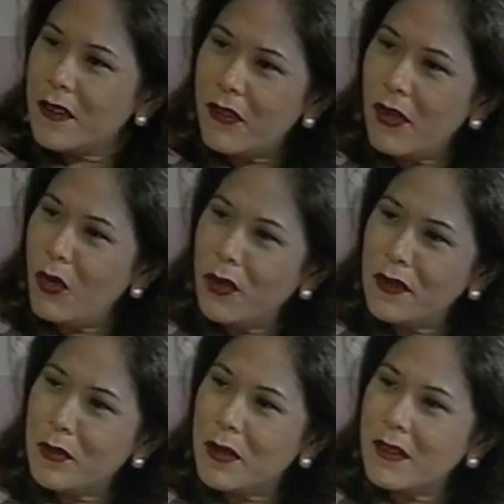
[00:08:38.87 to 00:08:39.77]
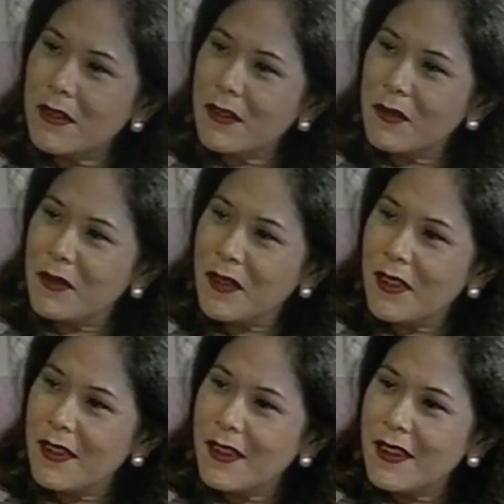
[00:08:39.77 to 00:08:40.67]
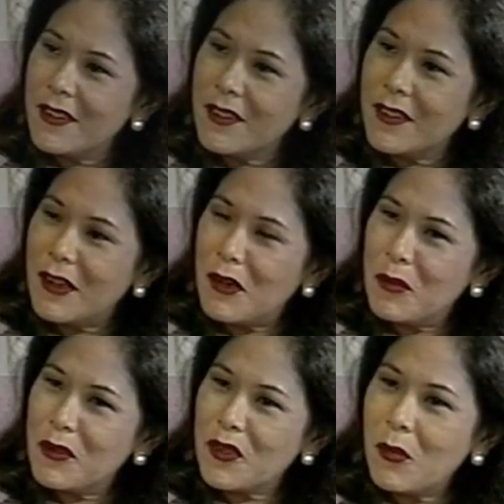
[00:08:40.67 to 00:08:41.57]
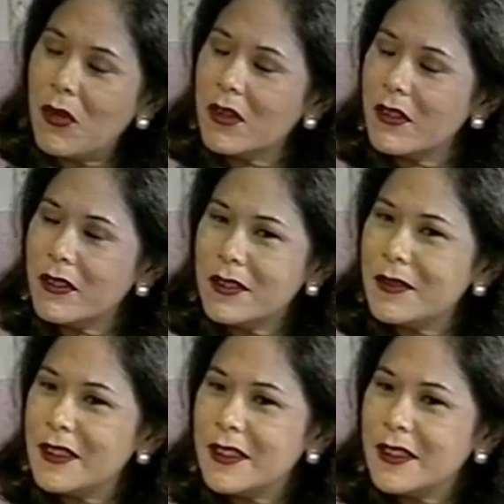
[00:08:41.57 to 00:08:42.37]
have always been a, um, somewhat of a